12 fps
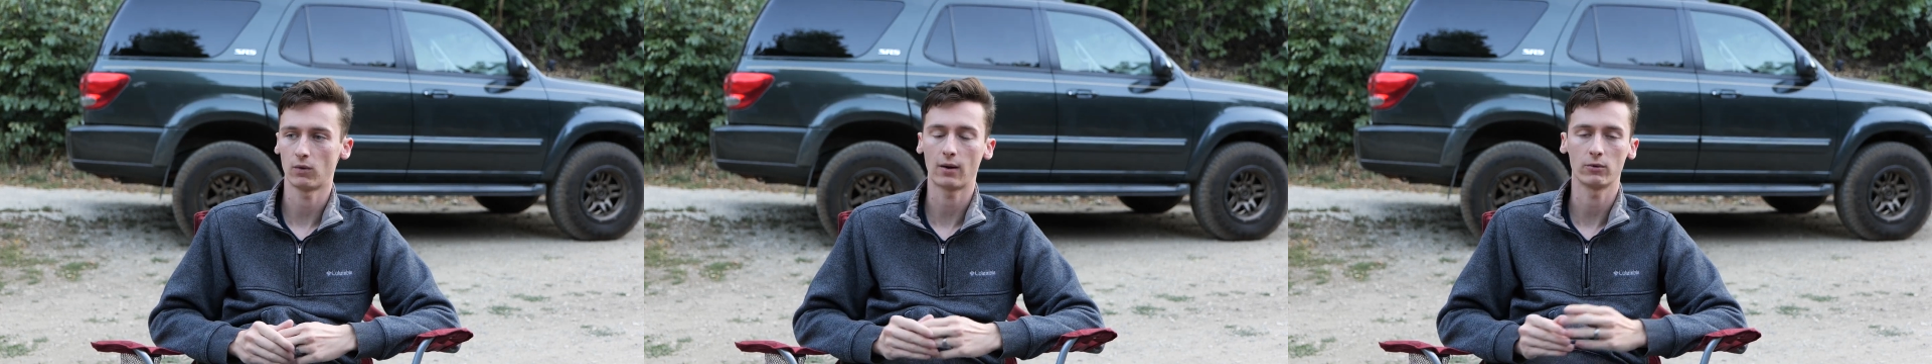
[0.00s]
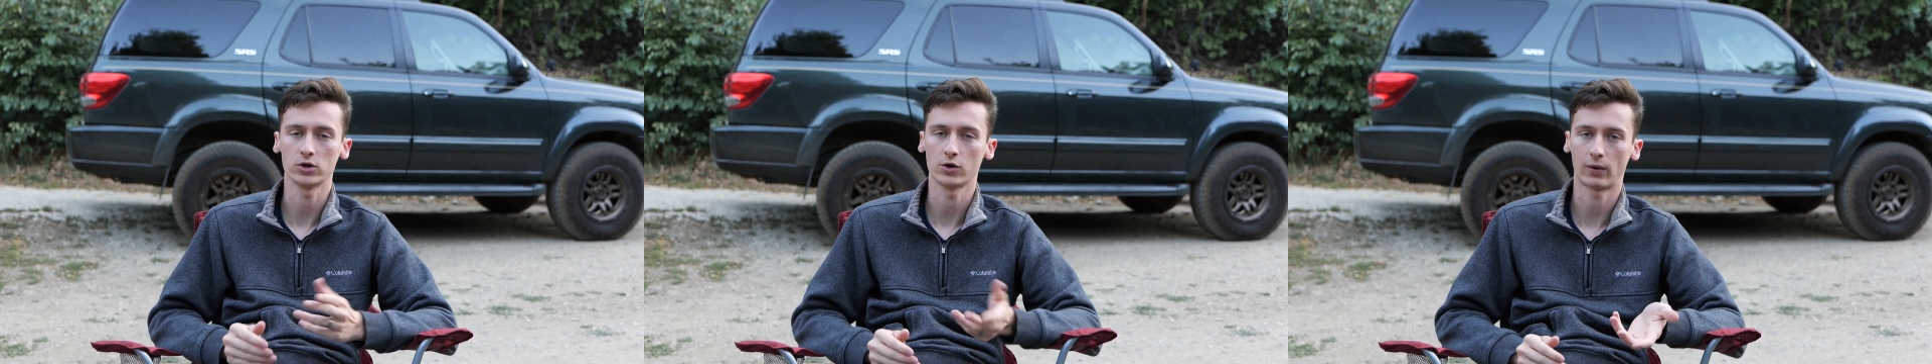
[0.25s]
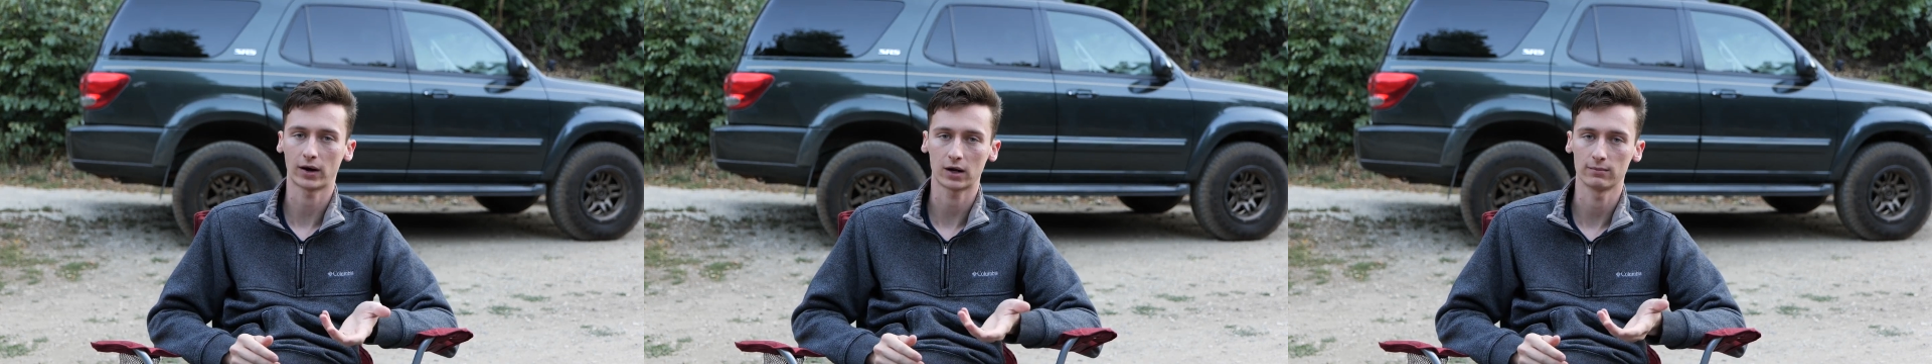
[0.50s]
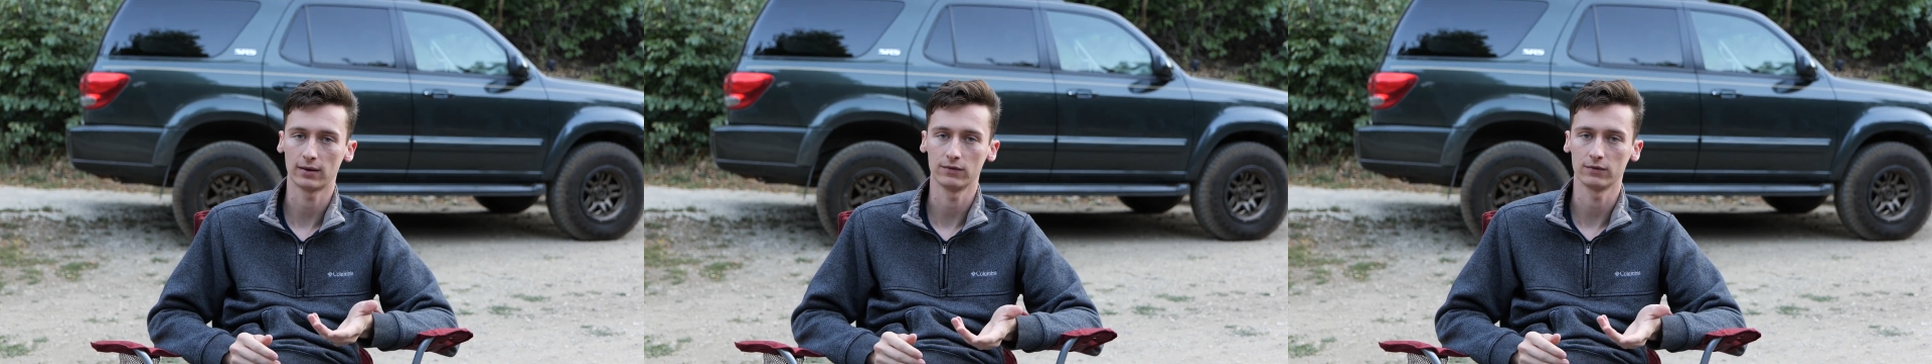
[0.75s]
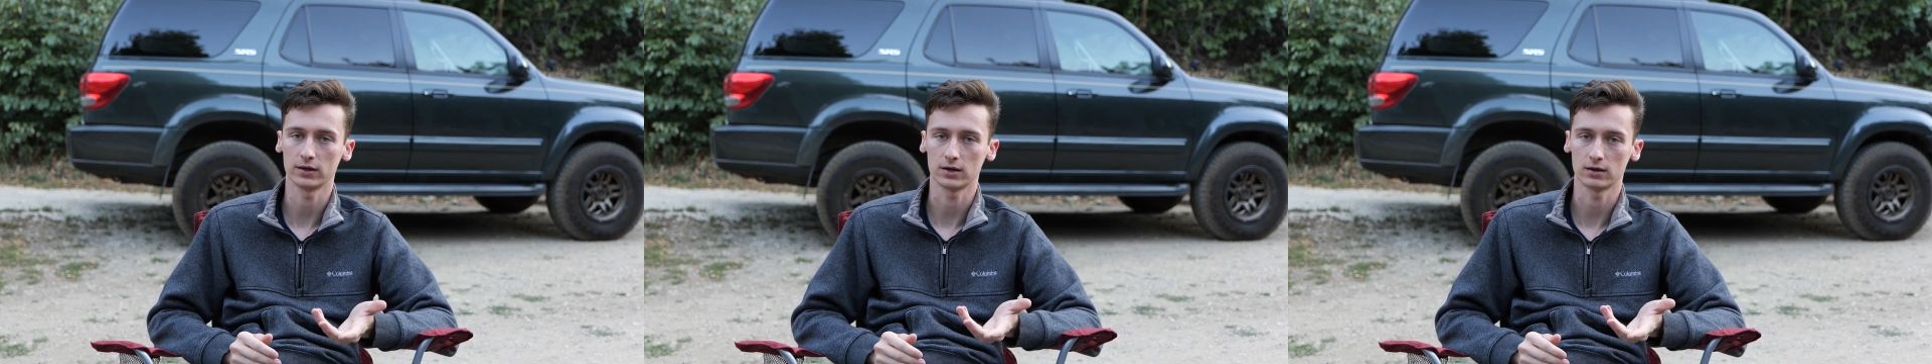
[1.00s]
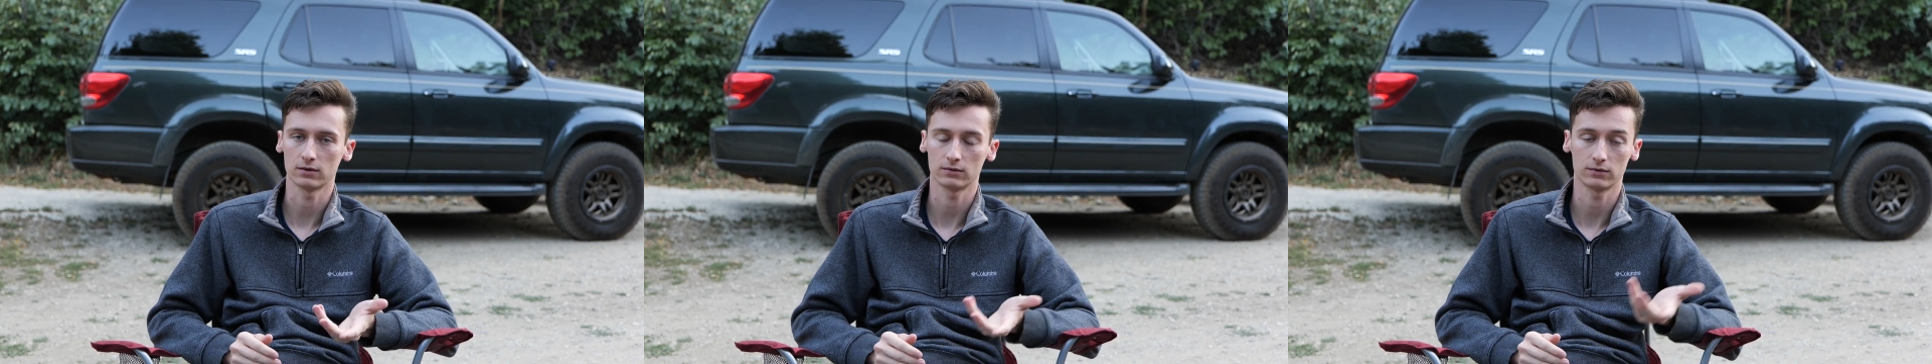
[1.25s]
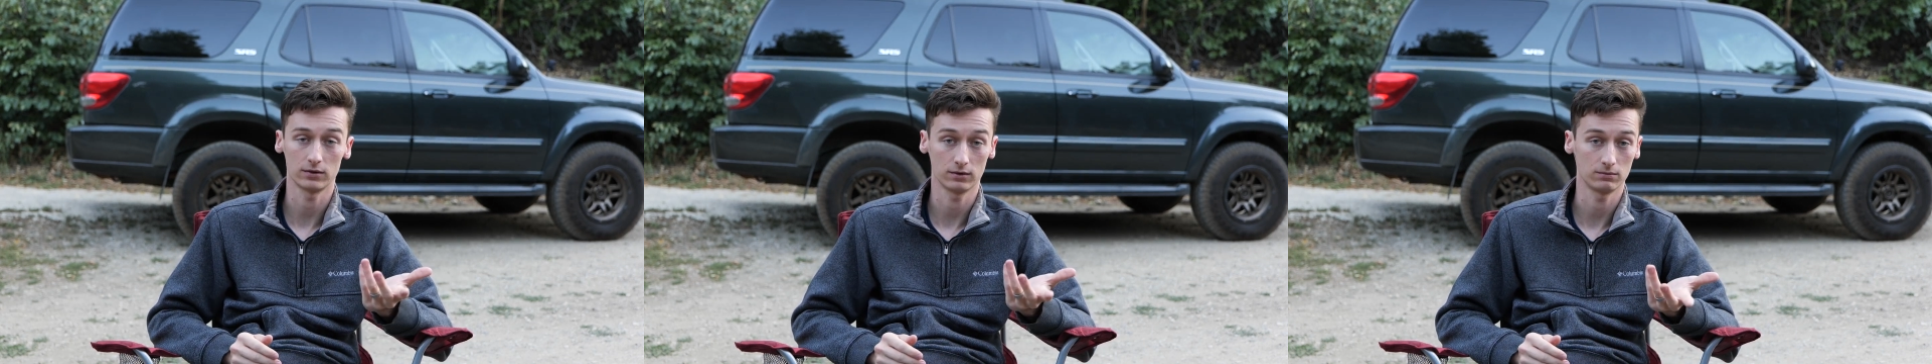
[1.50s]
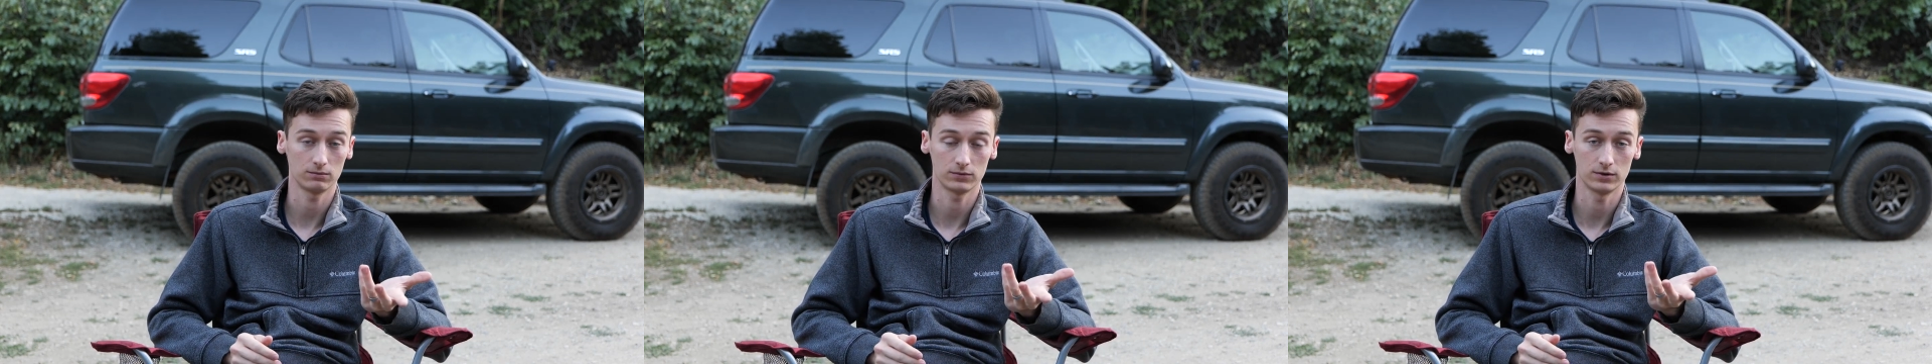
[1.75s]
why wouldn't you recommend the
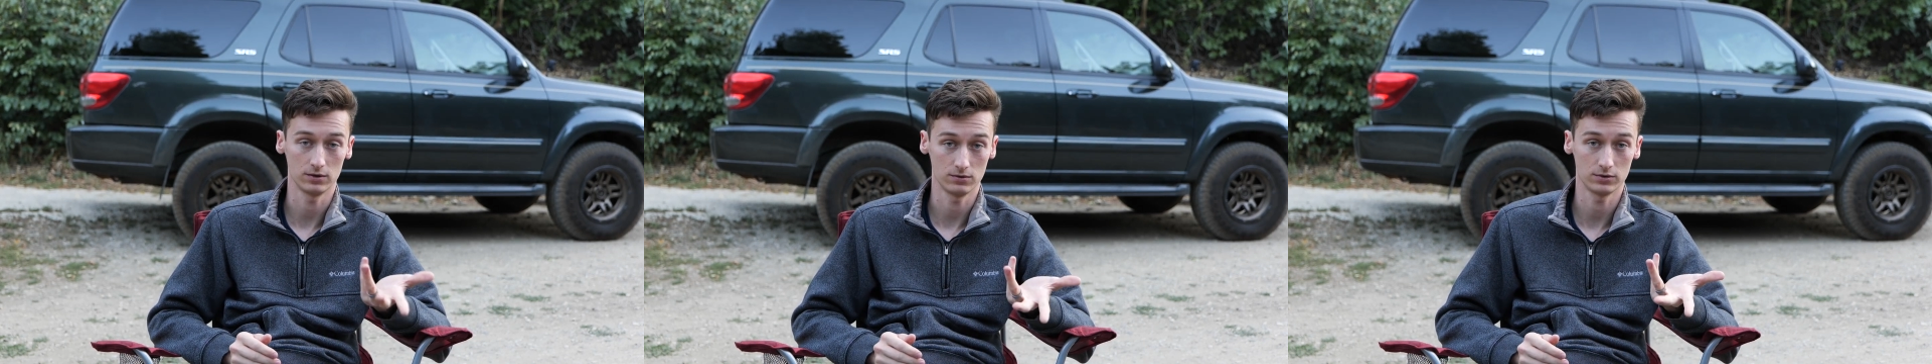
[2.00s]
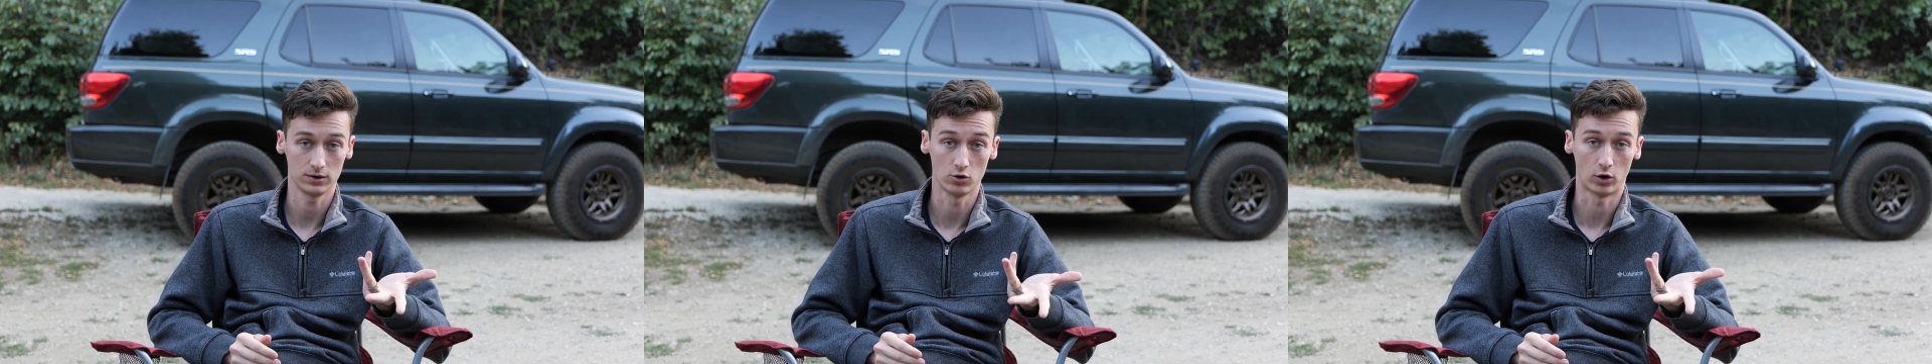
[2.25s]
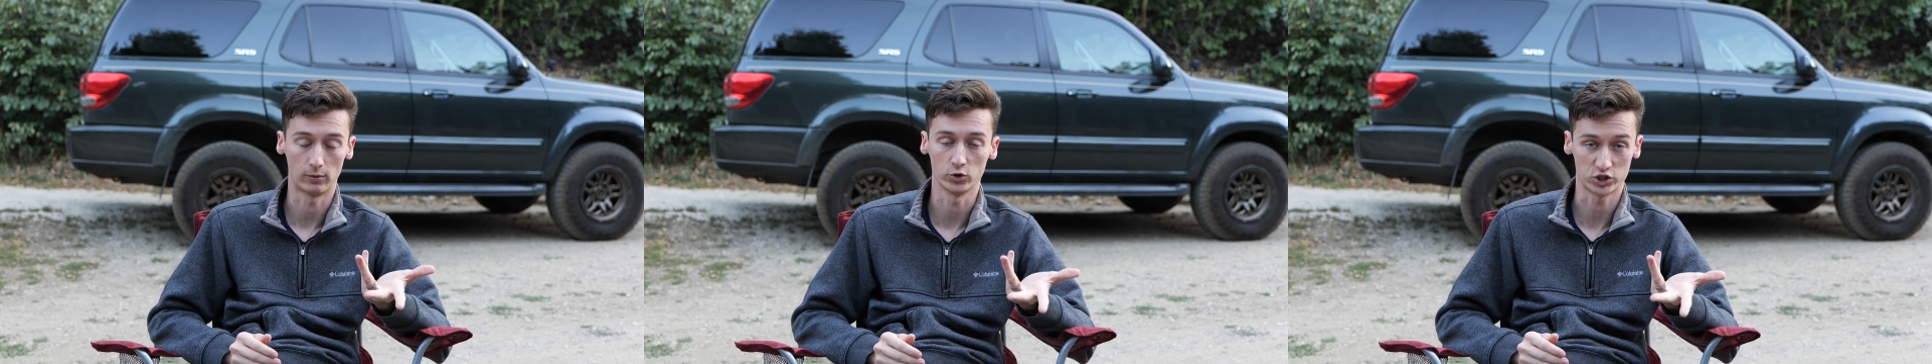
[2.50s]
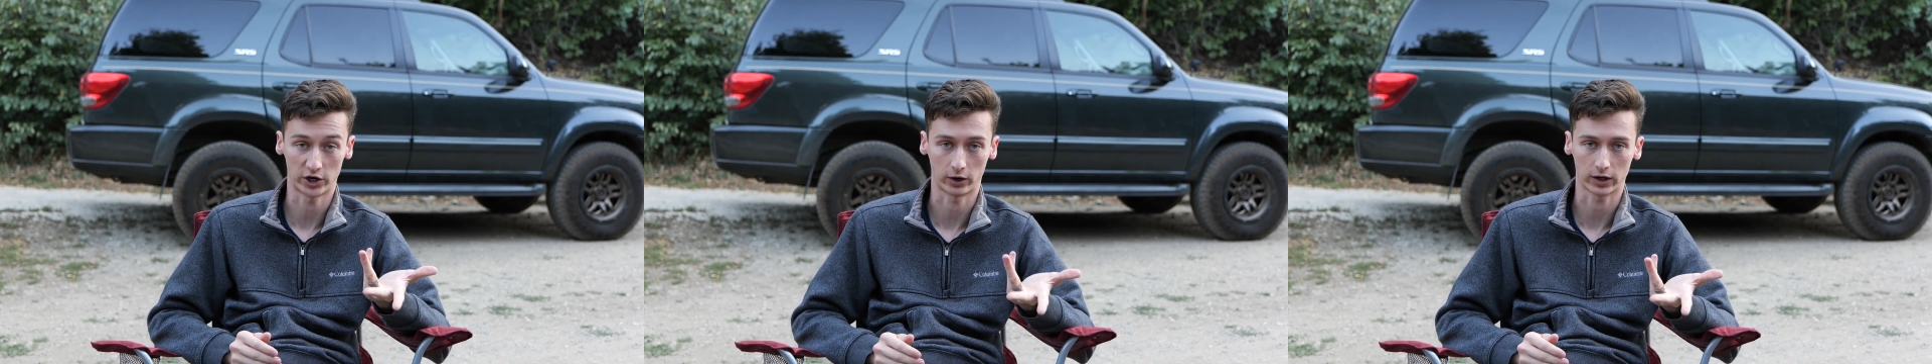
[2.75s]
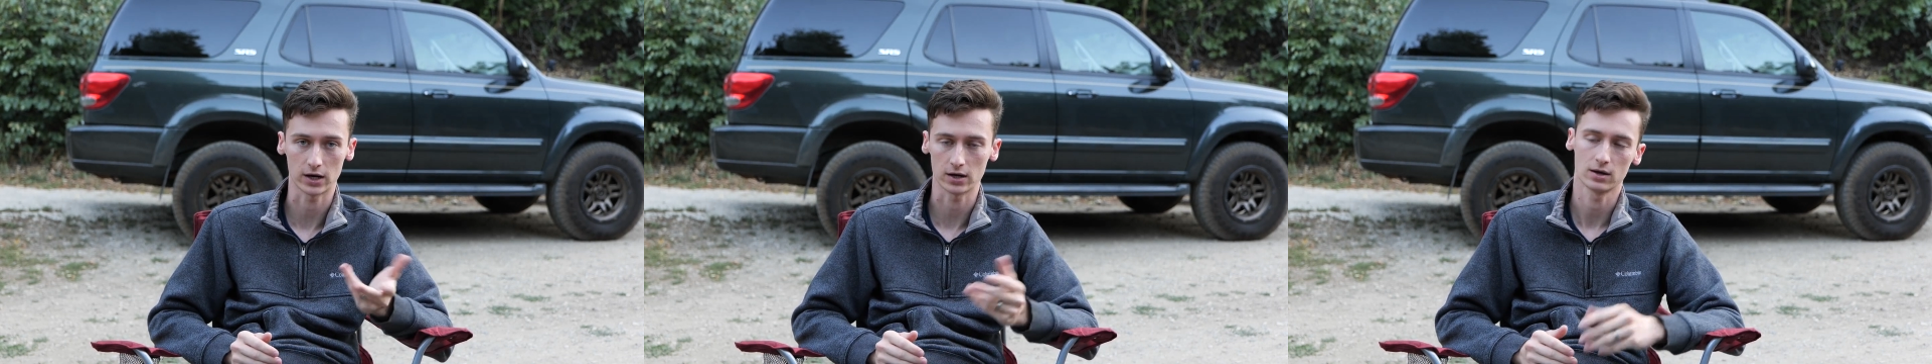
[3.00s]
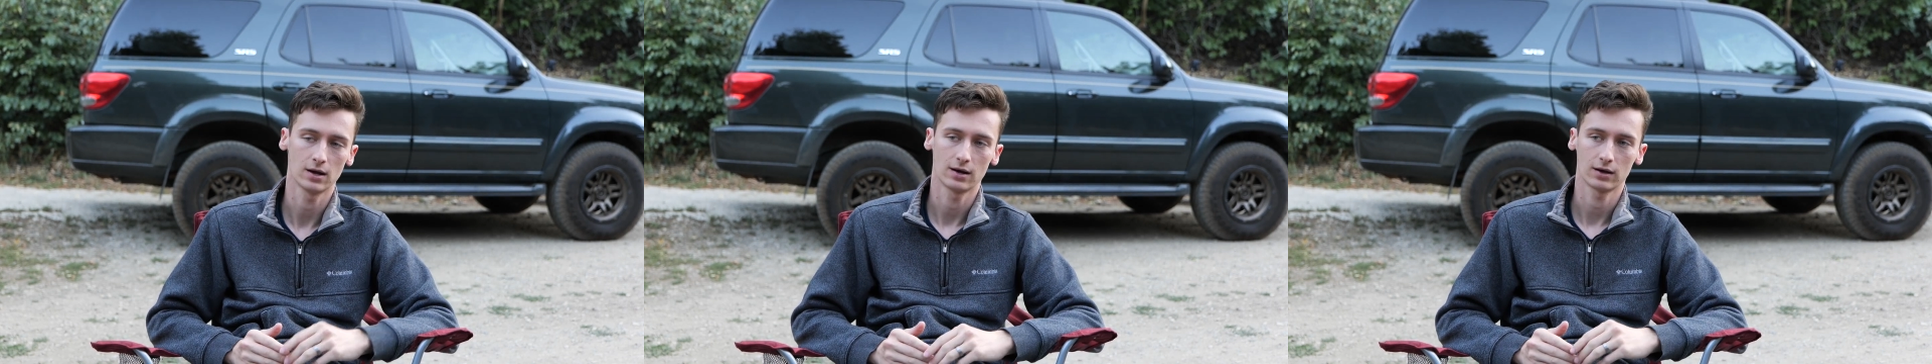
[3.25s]
the the, the normal Cherokee